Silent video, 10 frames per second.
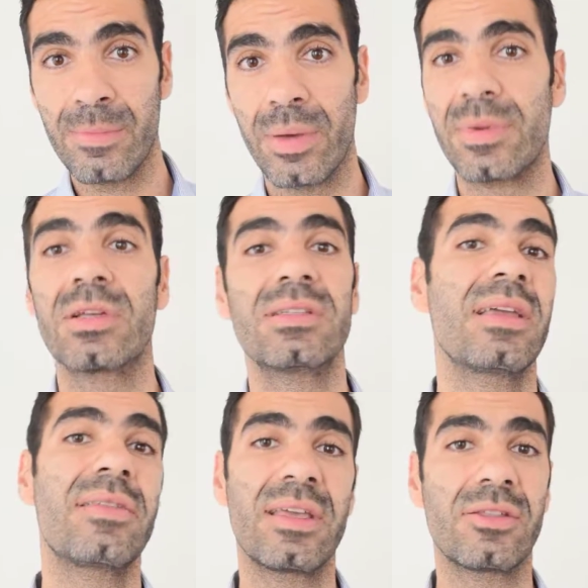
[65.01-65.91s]
but because
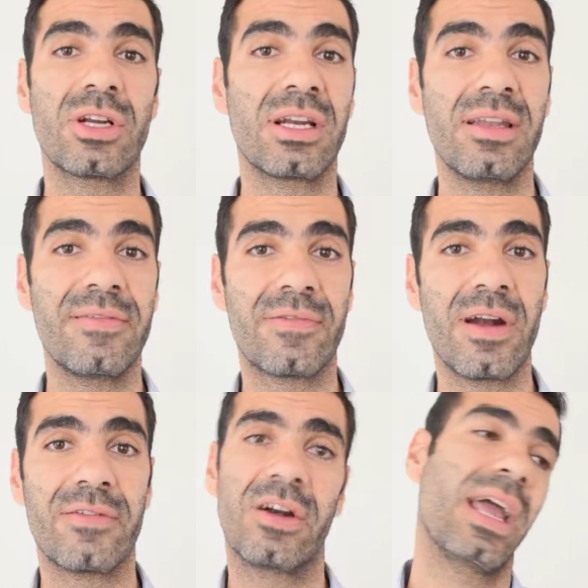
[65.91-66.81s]
they think they're going to live
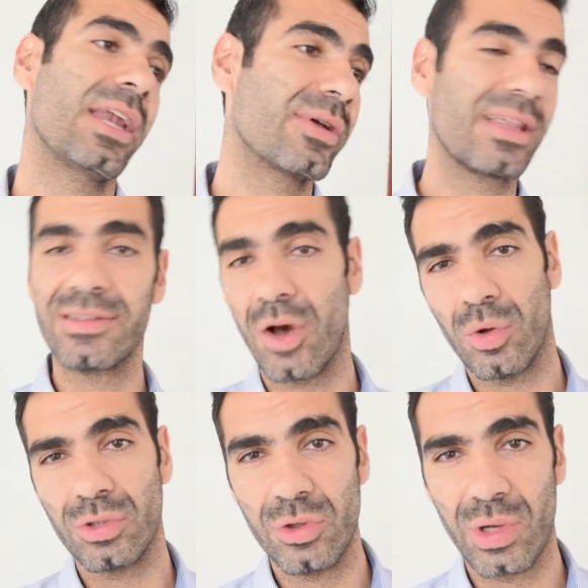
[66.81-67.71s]
forever. Anyway, that's a
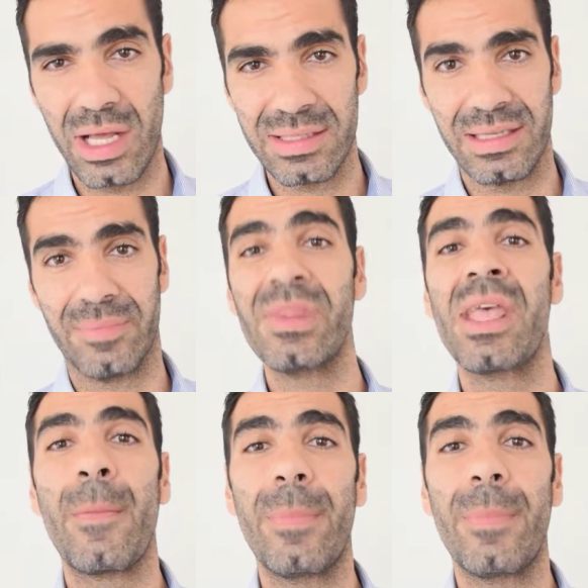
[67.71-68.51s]
whole new concept.